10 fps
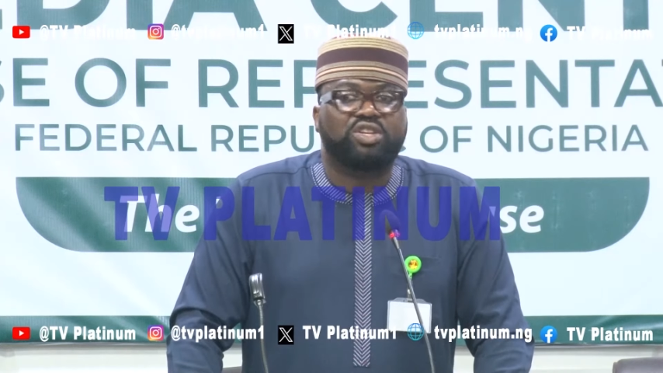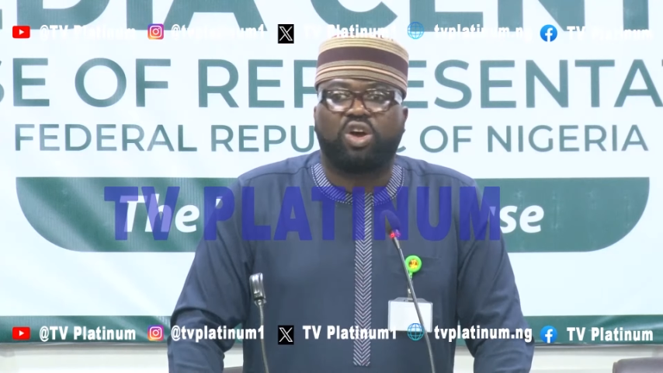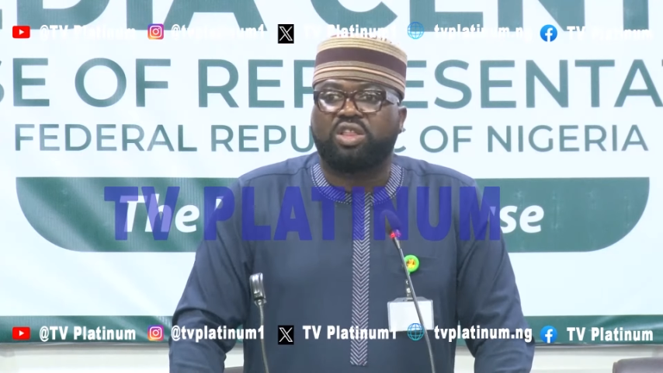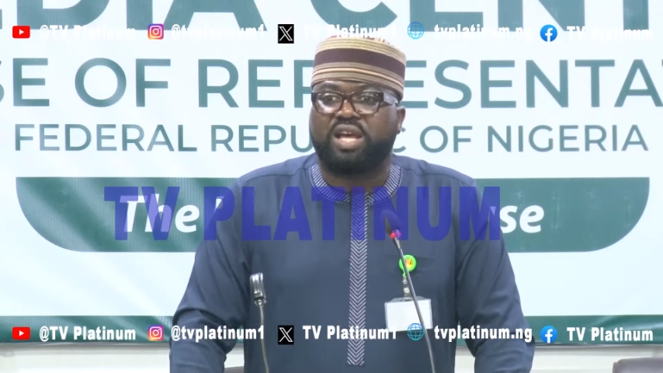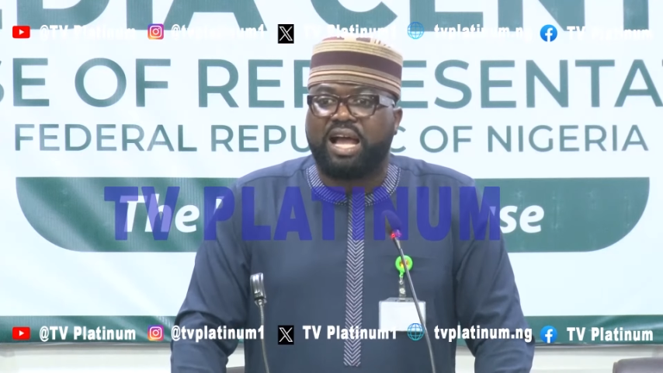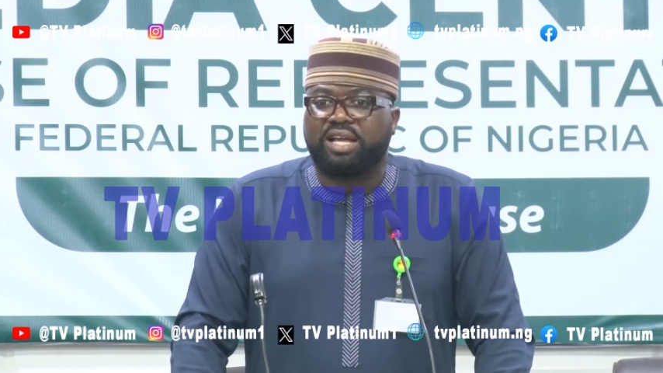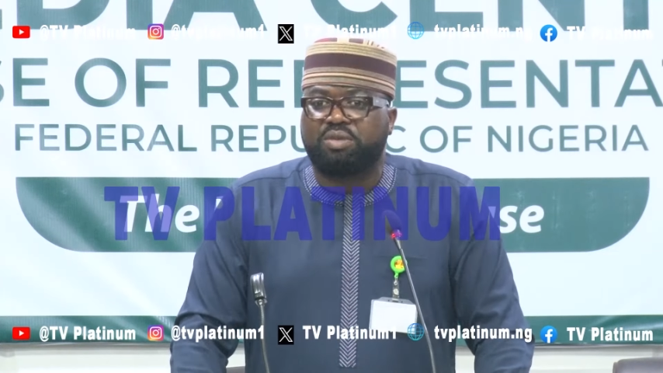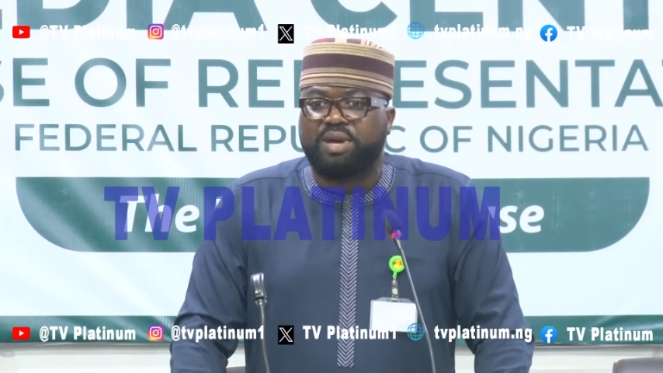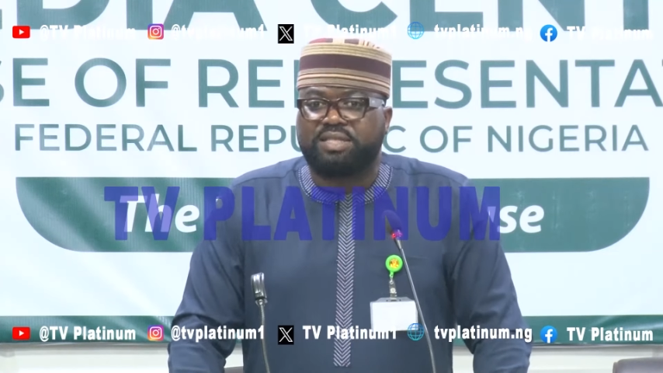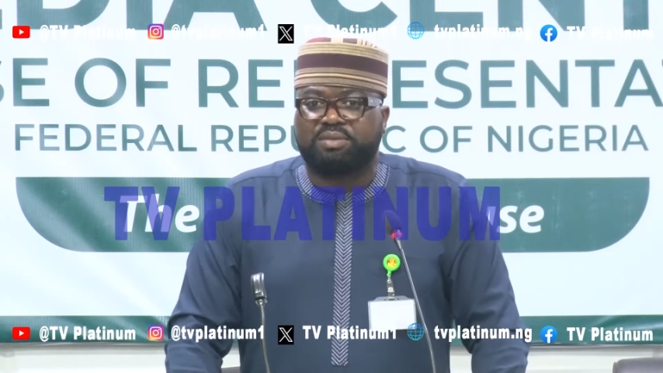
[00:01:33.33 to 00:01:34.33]
the other
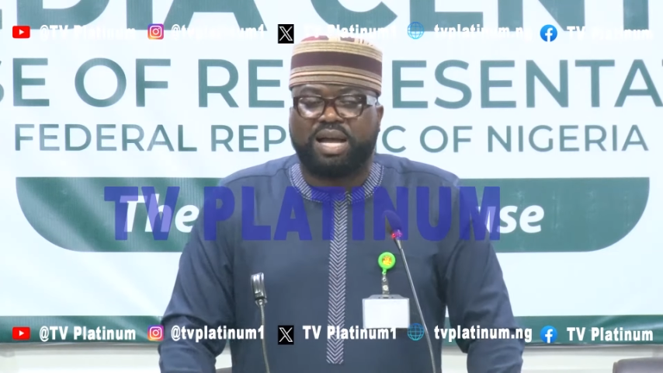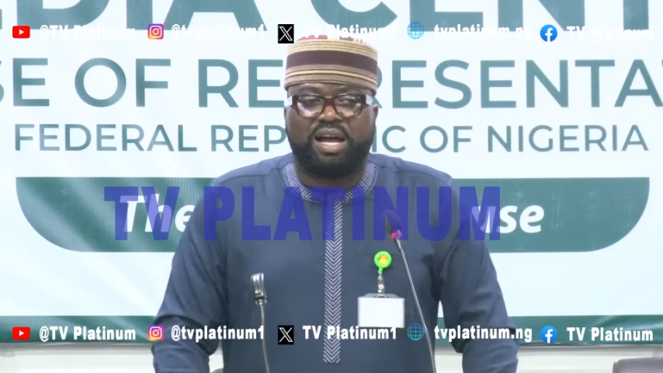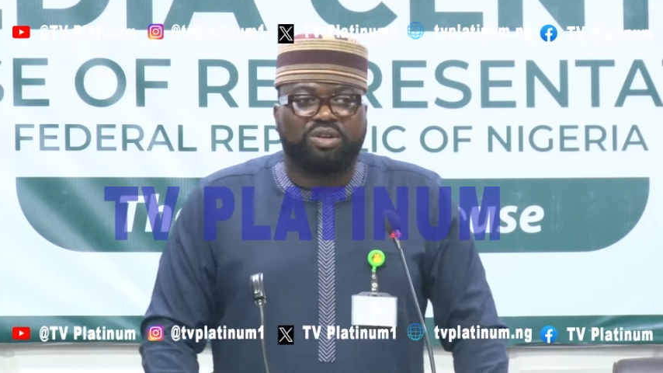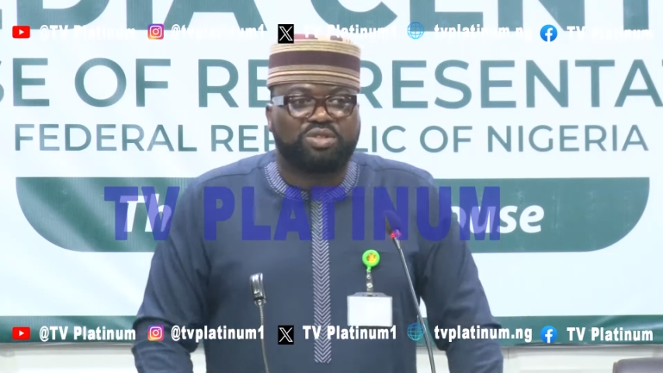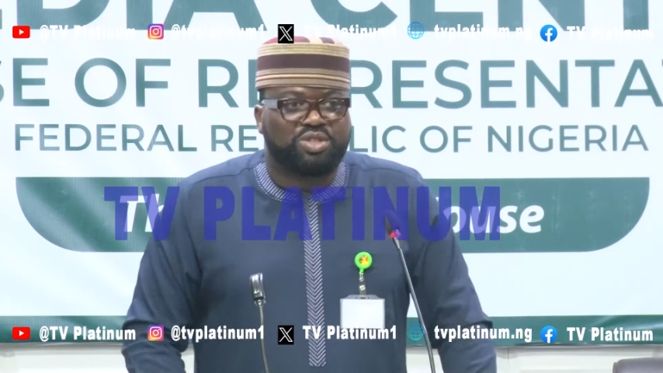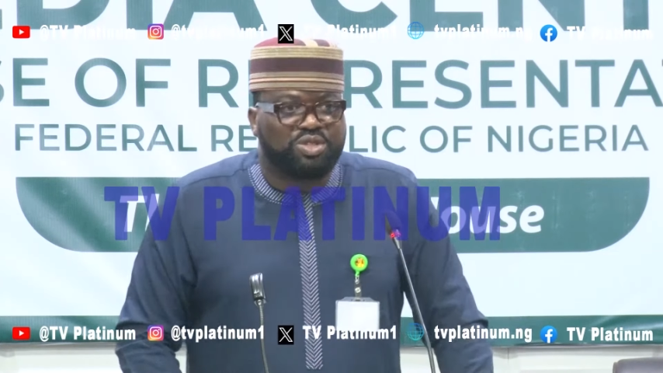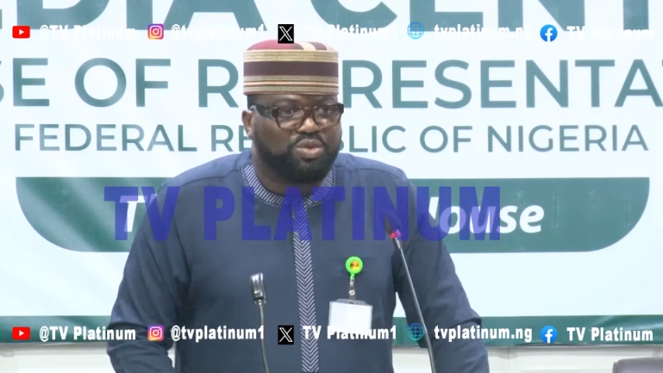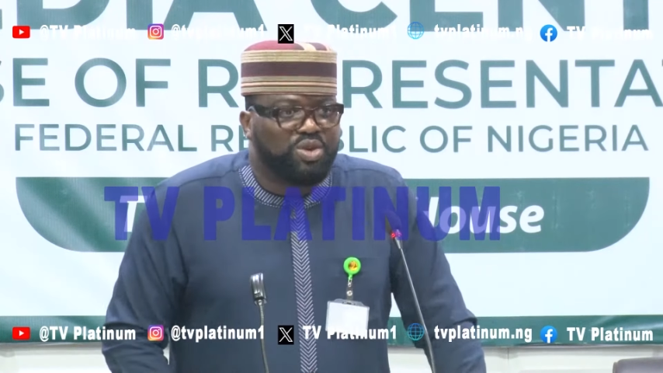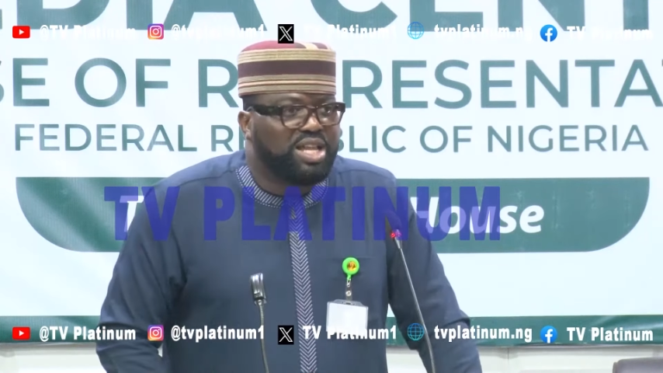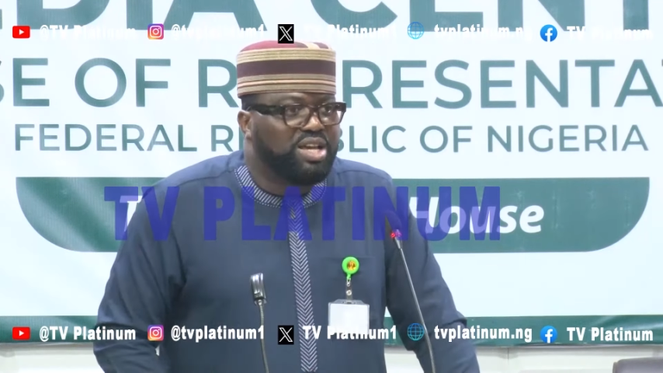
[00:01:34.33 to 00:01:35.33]
argument about
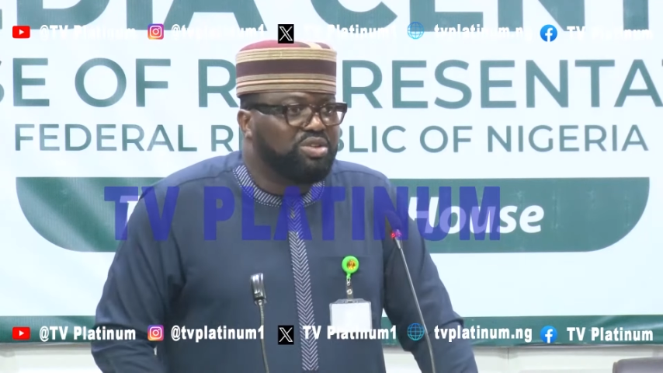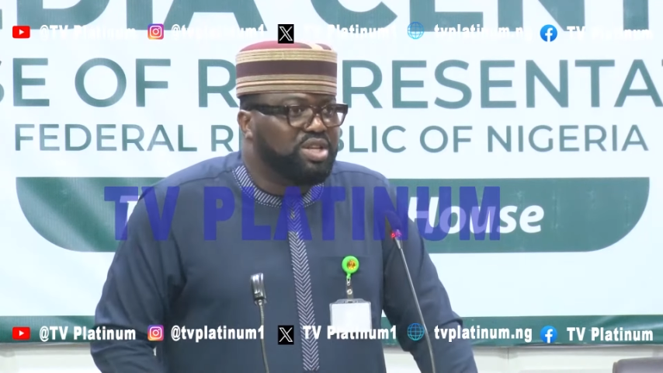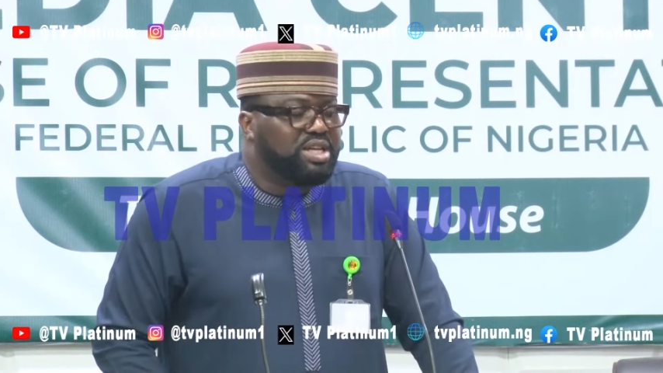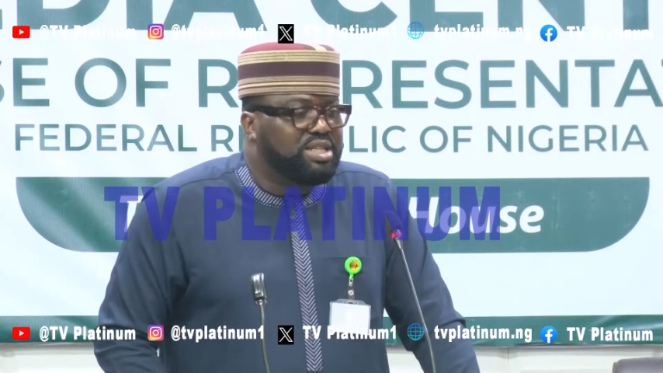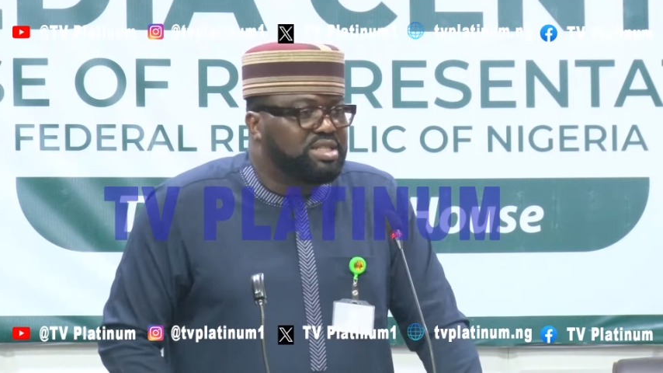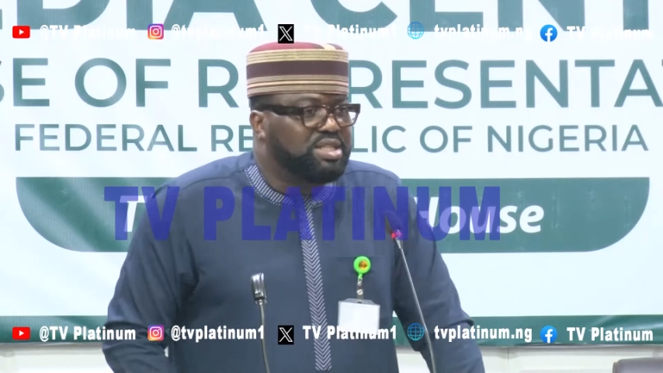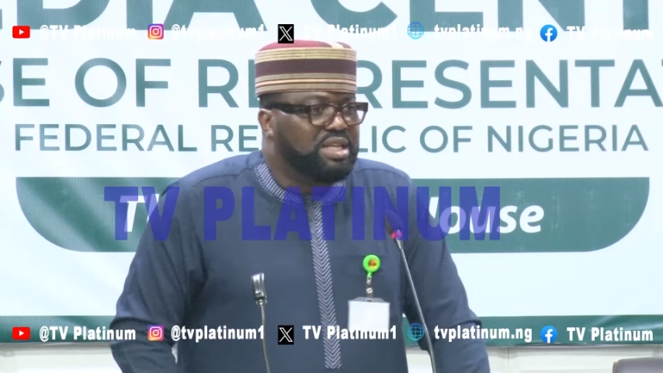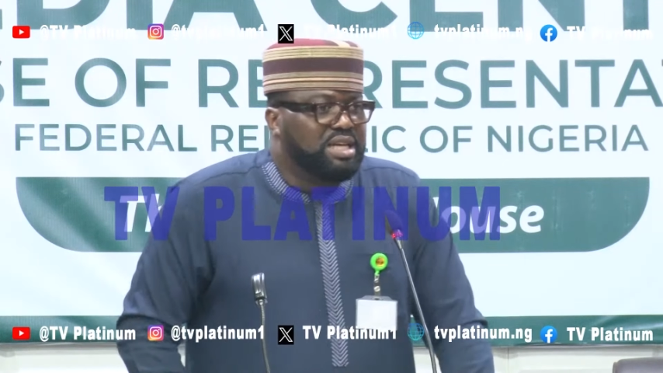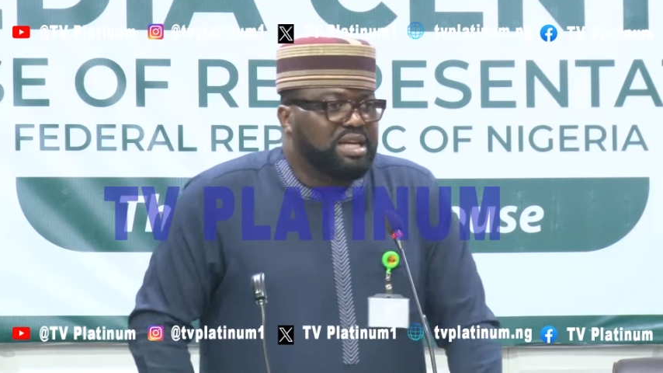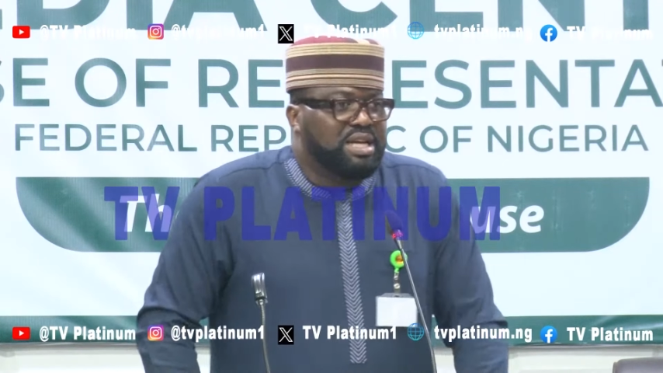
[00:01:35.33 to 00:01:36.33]
whether you need
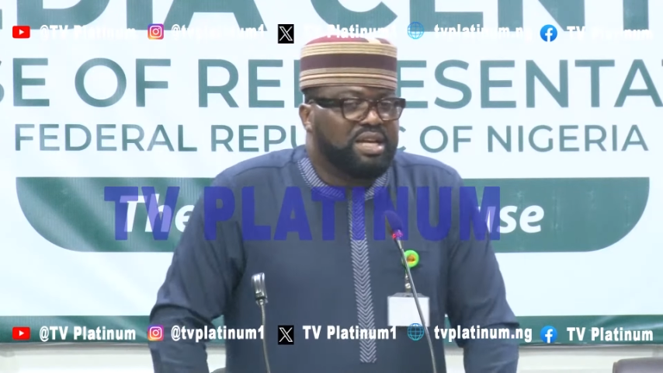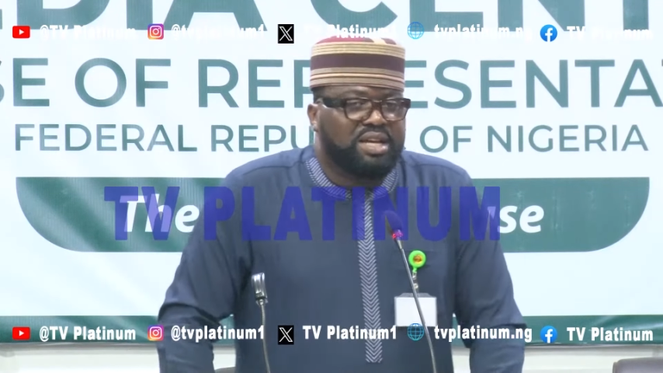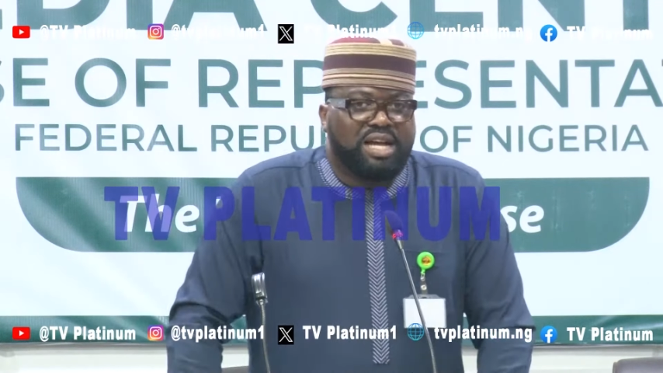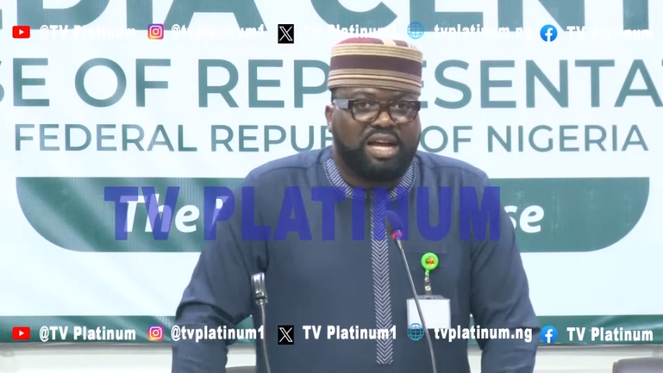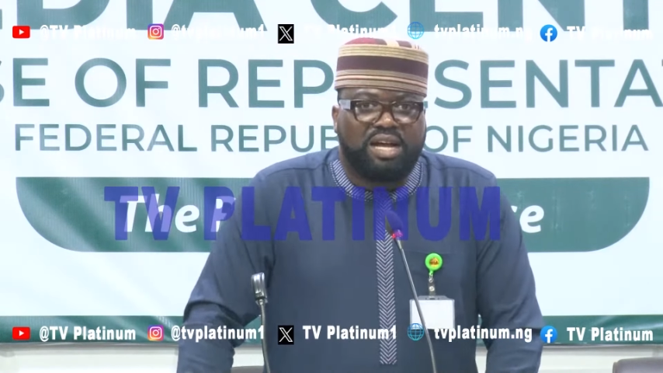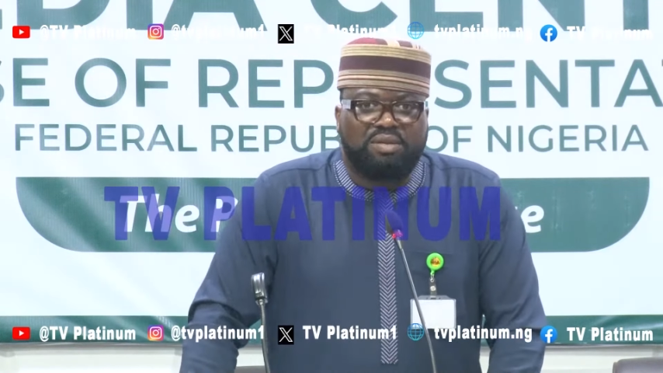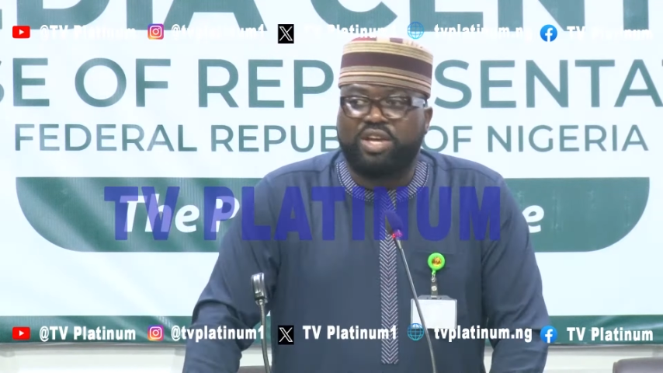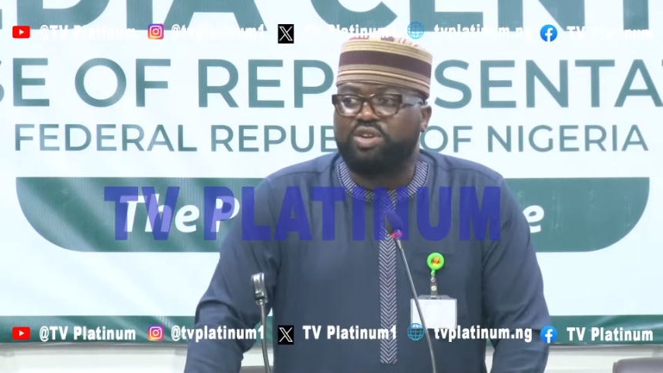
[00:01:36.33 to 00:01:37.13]
uh, a